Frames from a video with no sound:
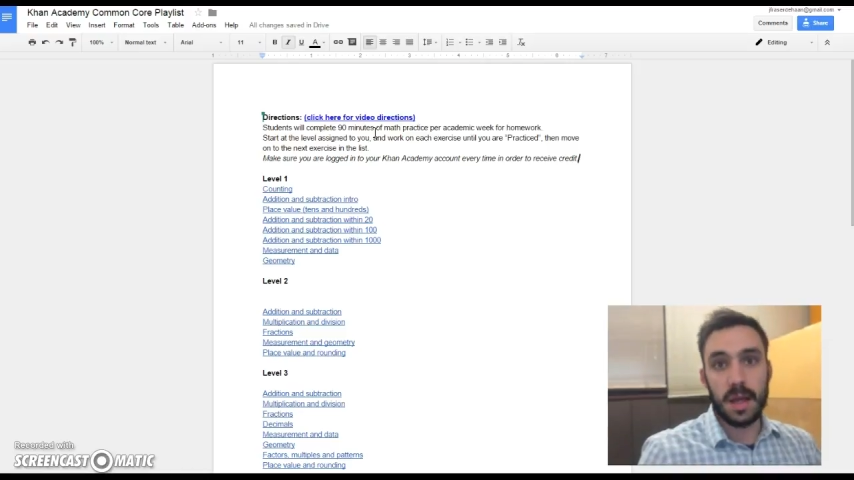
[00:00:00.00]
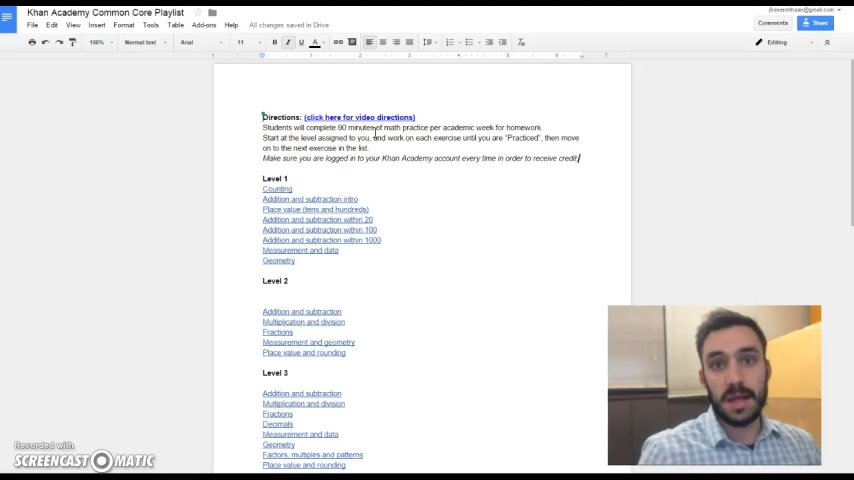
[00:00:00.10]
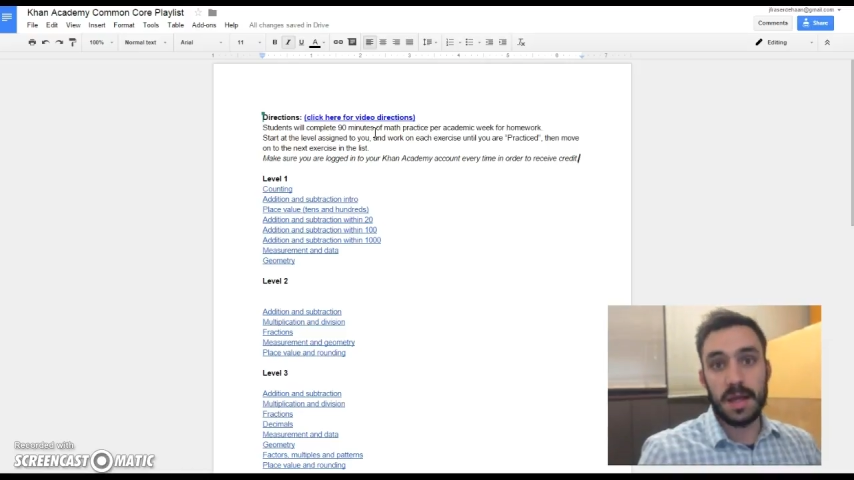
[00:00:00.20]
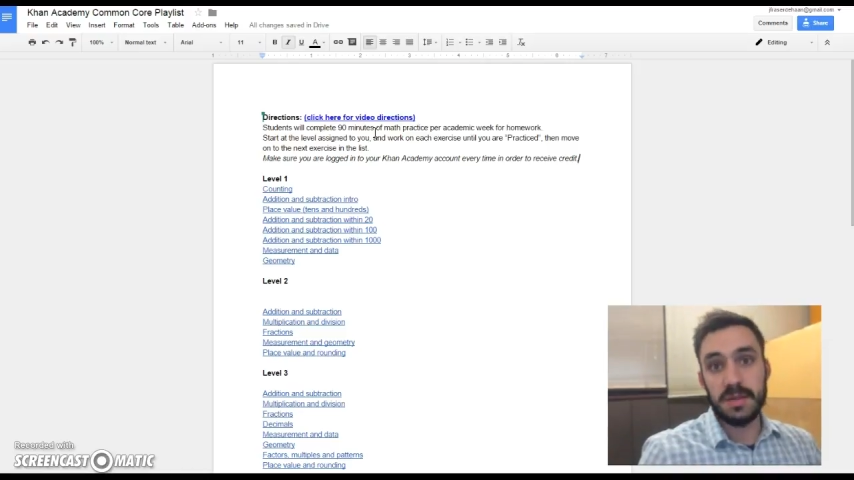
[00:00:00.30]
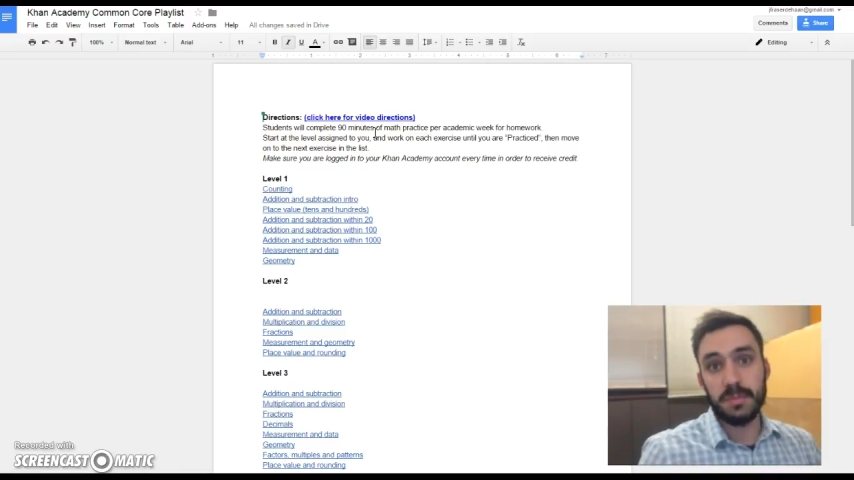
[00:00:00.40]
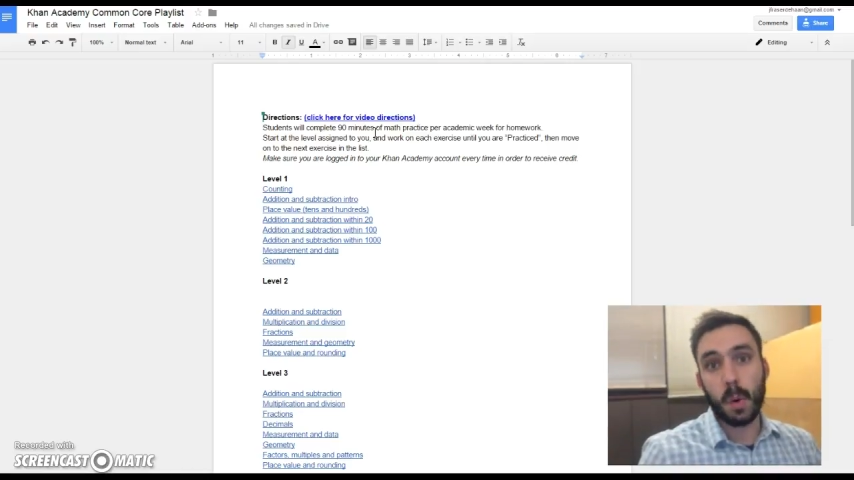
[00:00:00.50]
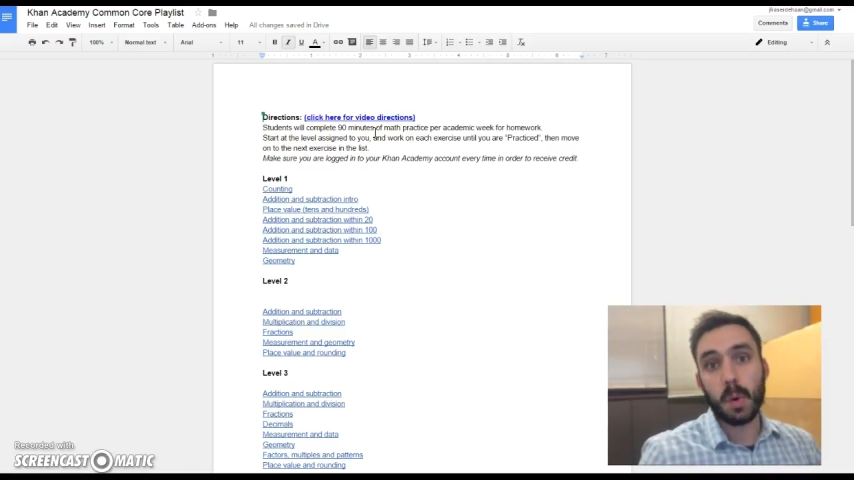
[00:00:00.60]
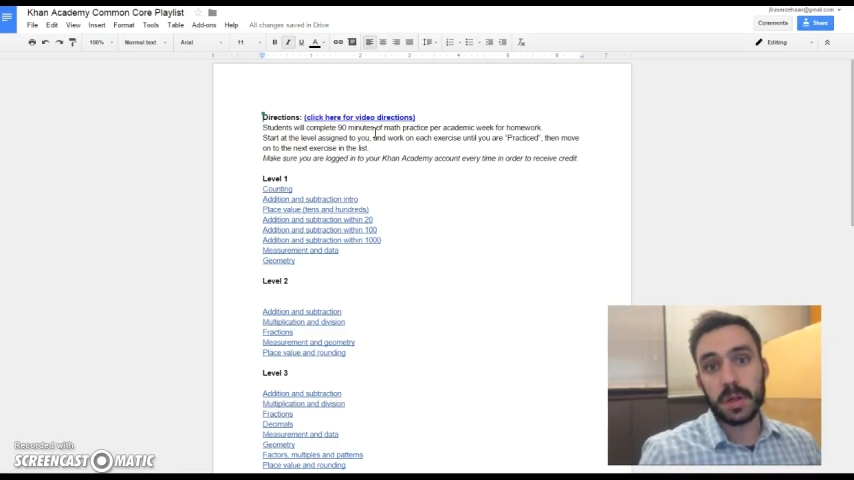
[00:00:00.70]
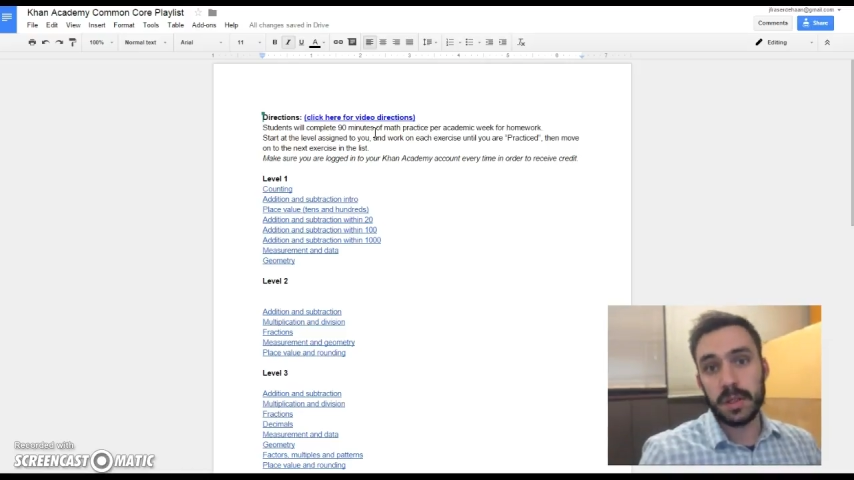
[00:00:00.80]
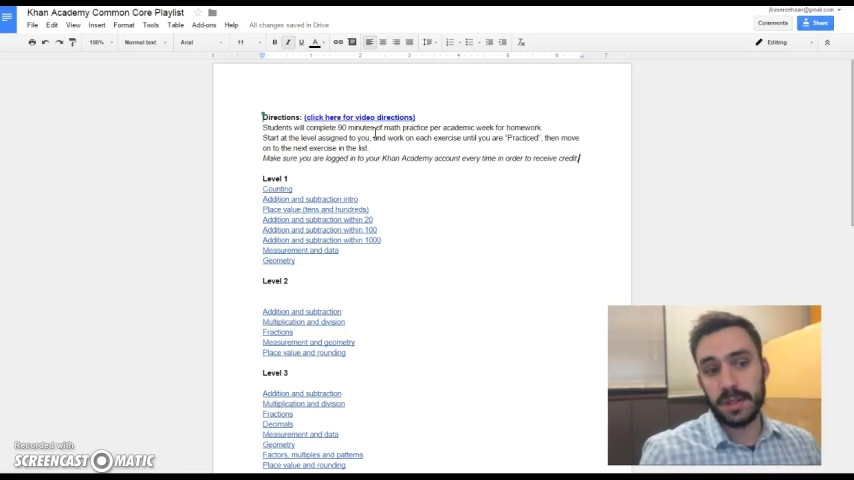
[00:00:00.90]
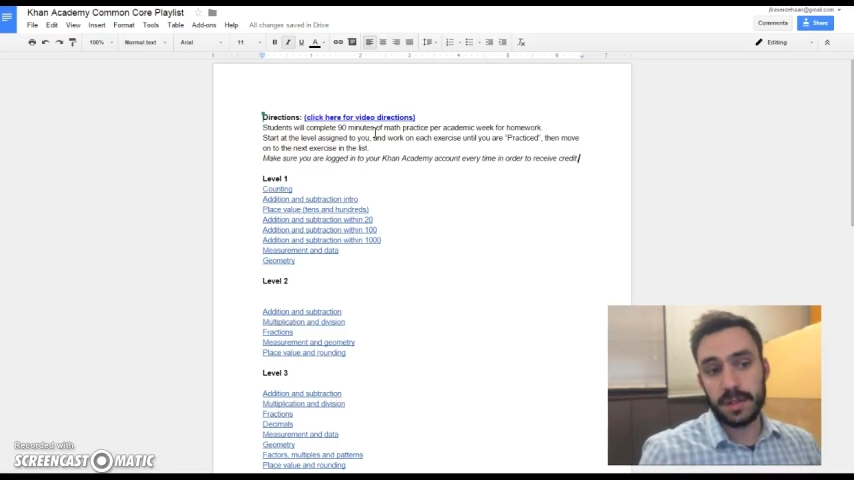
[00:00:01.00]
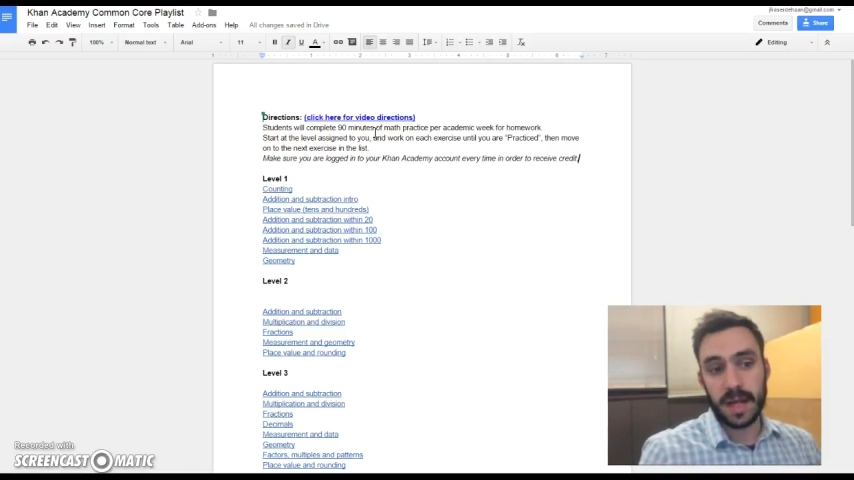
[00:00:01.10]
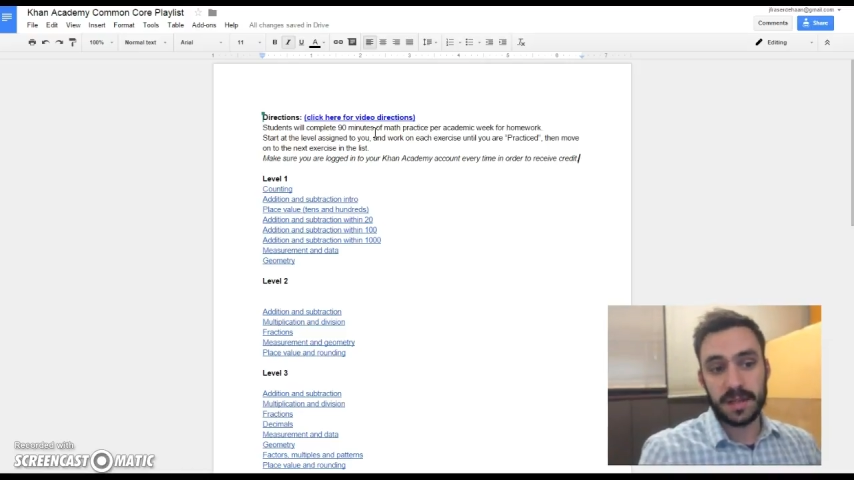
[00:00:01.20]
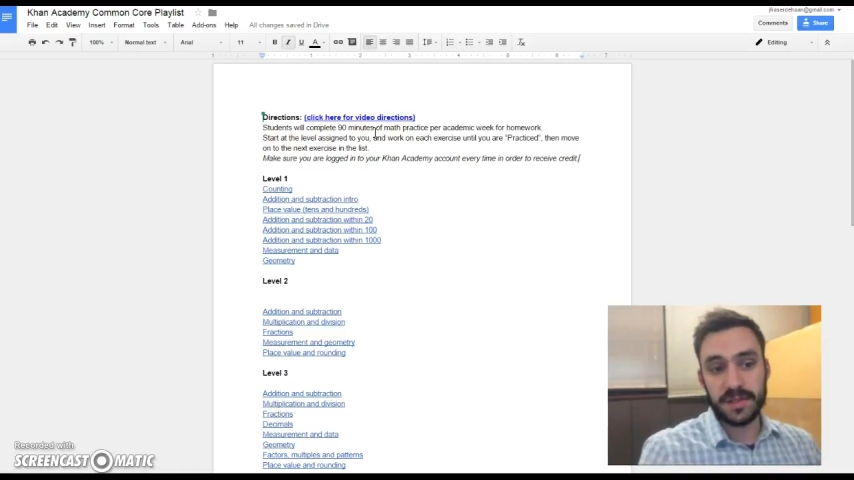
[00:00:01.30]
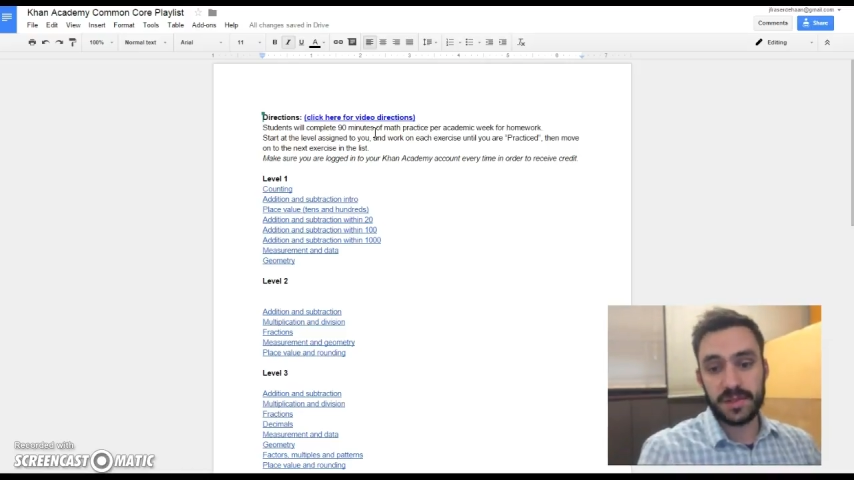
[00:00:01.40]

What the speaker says: It's important that as